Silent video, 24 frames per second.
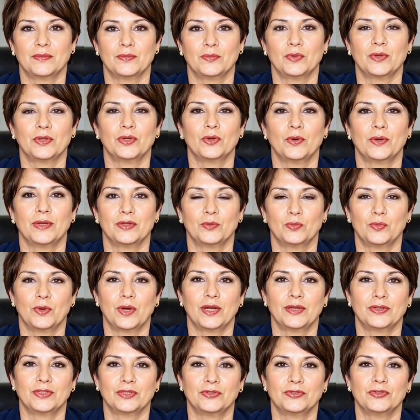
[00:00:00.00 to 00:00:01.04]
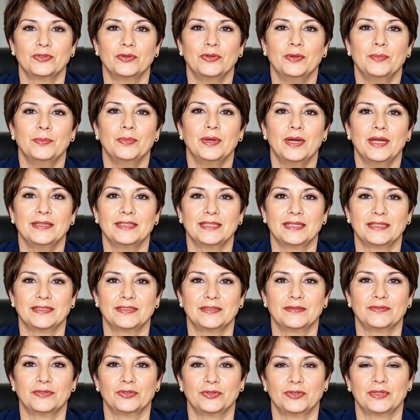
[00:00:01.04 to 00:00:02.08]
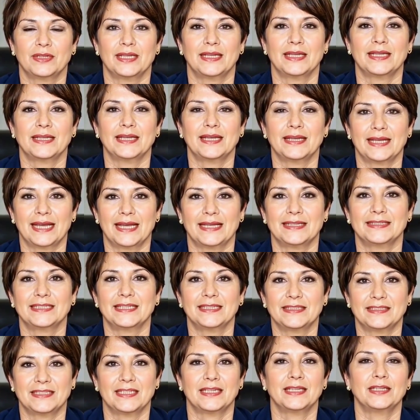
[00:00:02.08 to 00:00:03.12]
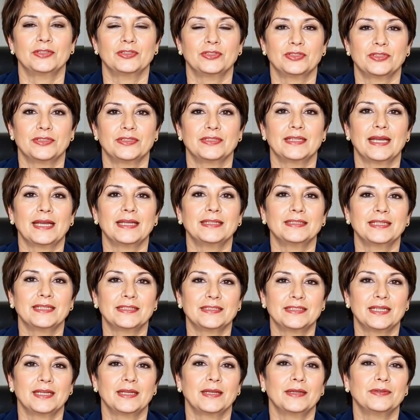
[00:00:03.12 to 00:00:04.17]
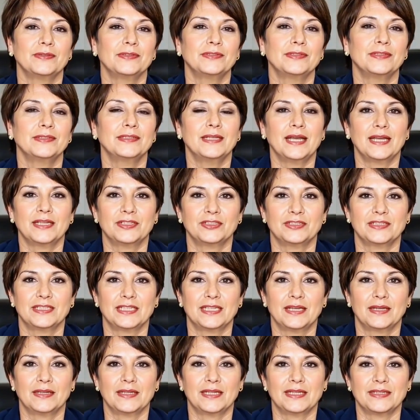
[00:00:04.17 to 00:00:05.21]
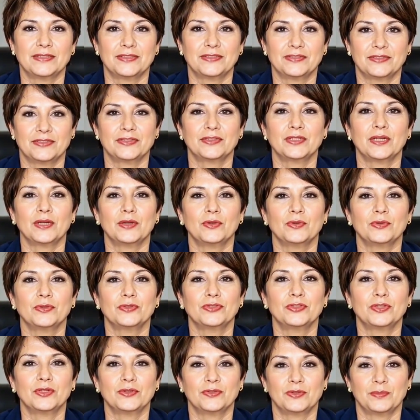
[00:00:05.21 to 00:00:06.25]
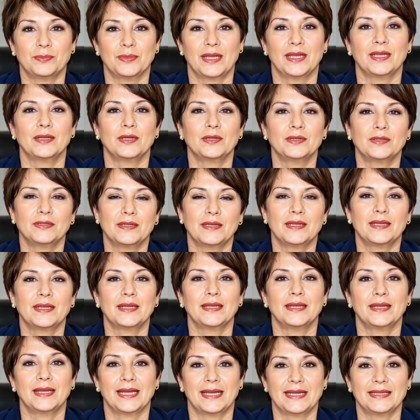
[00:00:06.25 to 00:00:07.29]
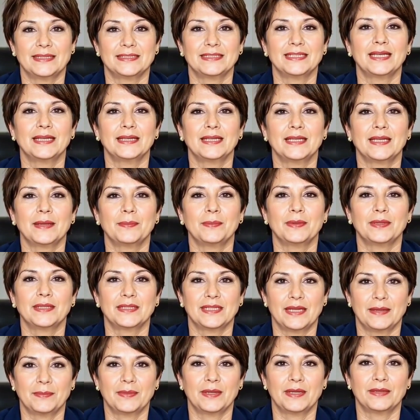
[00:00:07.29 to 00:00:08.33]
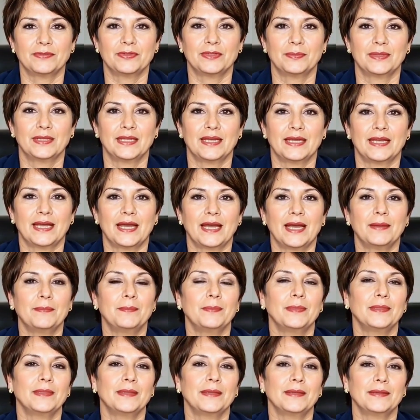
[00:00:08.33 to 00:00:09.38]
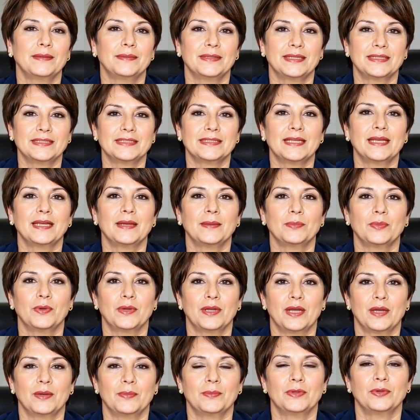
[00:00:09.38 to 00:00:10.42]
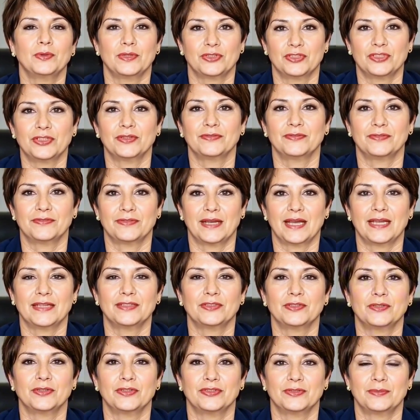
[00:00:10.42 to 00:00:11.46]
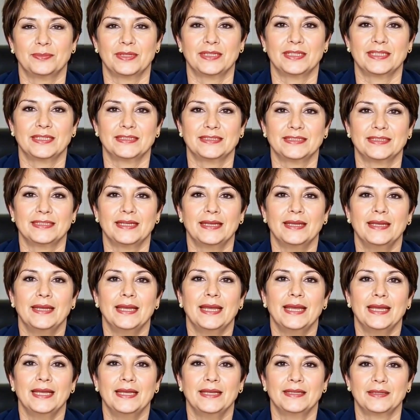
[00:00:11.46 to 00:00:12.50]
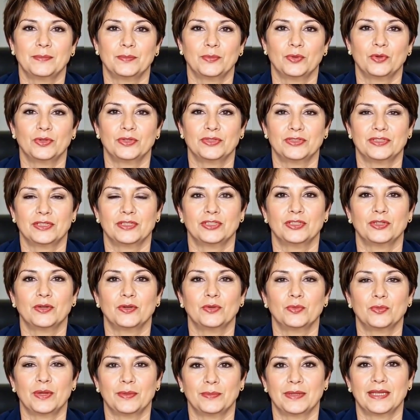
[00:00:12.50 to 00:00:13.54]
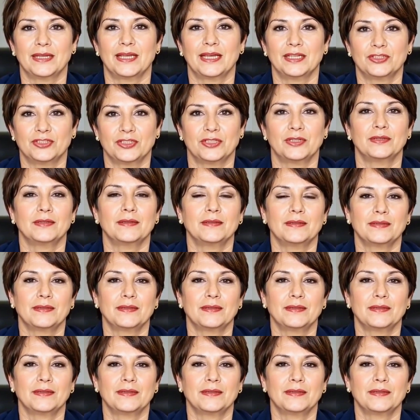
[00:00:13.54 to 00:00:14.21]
We're going to walk you through the process of creating an SSH, SSL / TLS Stunnel server payload and setting it up on the Netmod VPN app. This setup will help you achieve faster speeds and a more secure web connection.